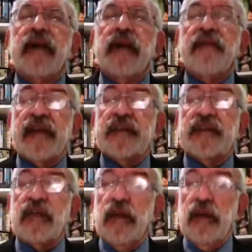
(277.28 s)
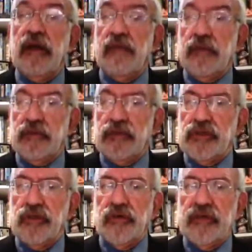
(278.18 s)
FX boat
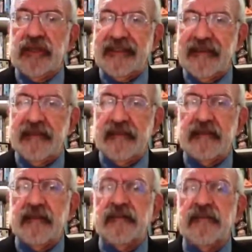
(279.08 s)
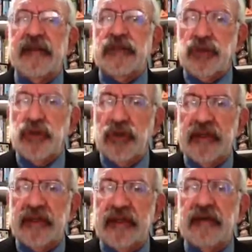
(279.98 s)
show has started.
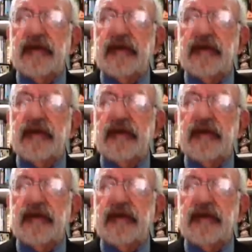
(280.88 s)
Enjoy it,